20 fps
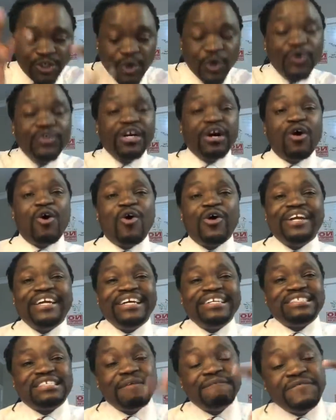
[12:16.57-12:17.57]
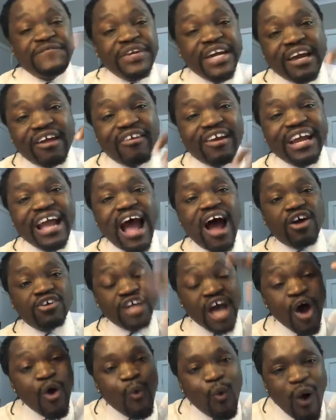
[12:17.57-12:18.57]
to the audience and figuring out
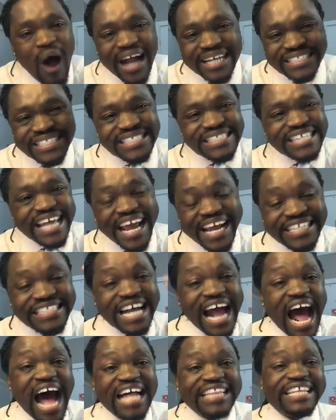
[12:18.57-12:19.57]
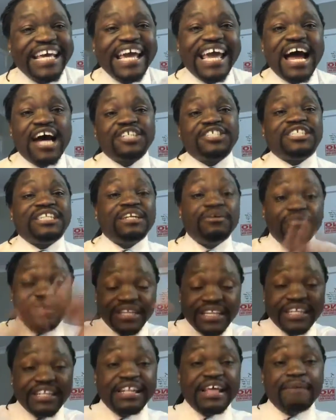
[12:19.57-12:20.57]
what stage are they actually
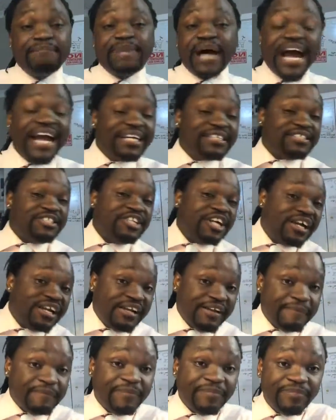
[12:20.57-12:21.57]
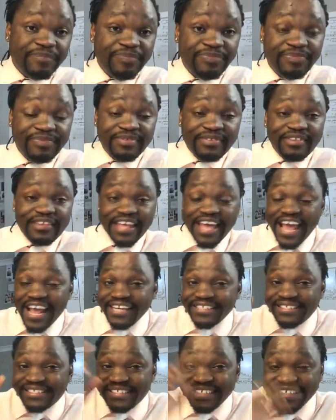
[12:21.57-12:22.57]
within their buyer's journey.
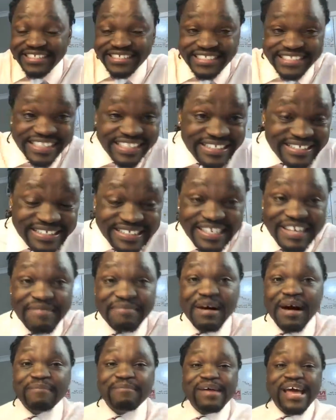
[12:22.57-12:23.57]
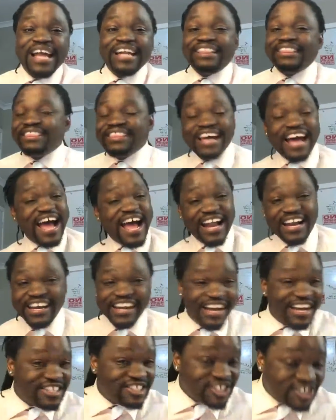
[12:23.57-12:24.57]
ACDC, my man,
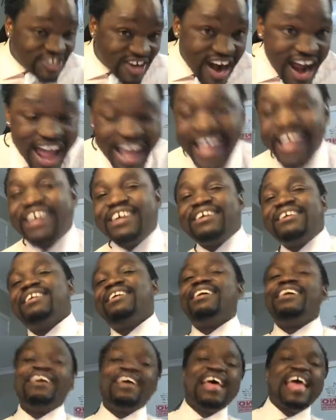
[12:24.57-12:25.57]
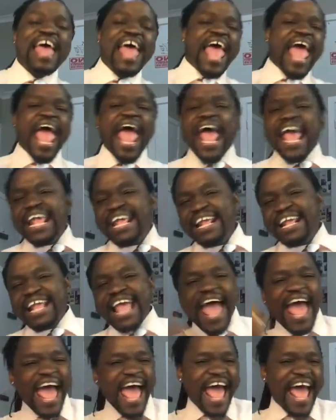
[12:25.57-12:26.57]
Thunderstrike!
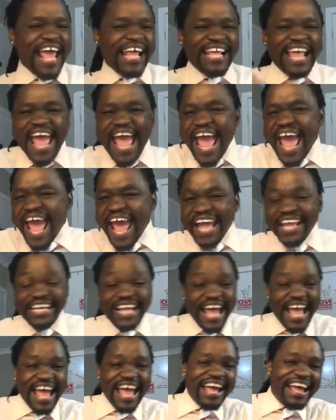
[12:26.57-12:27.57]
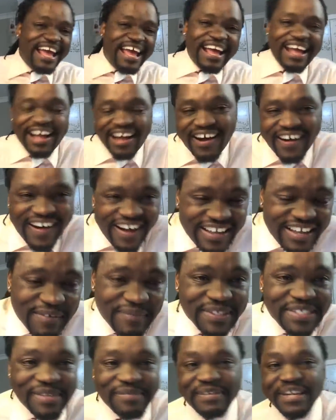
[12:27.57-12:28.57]
Yeah, yeah, yeah! Uh, give
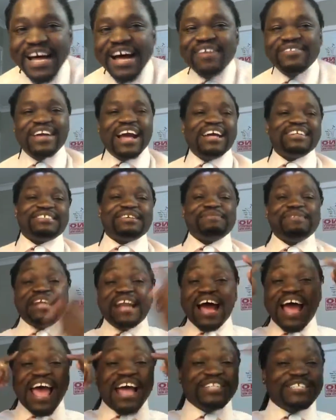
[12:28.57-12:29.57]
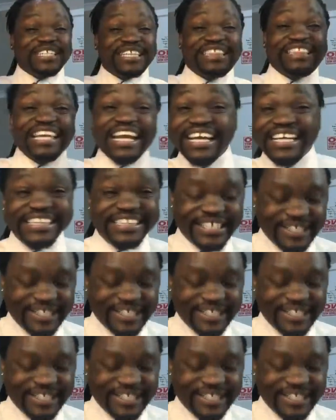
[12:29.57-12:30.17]
me some love, guys. I mean, I had to think